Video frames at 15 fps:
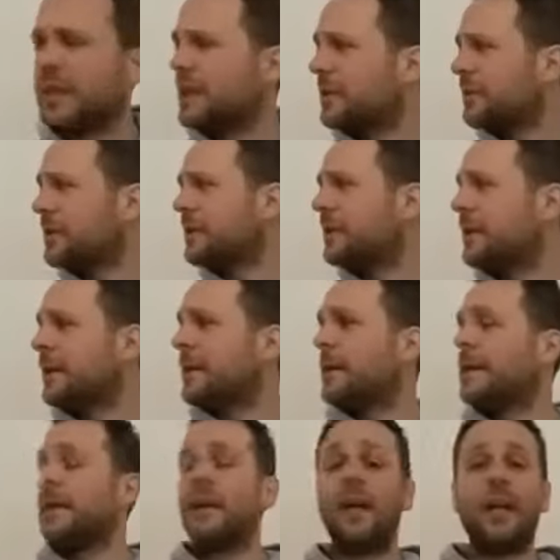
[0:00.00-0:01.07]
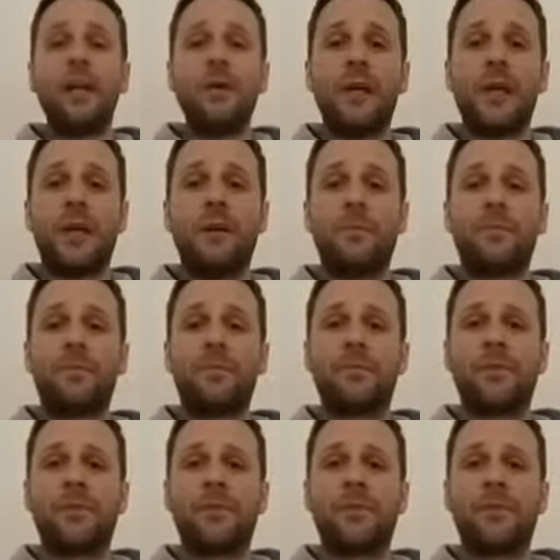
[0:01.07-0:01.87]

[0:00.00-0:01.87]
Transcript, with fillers: Anyway, anyway,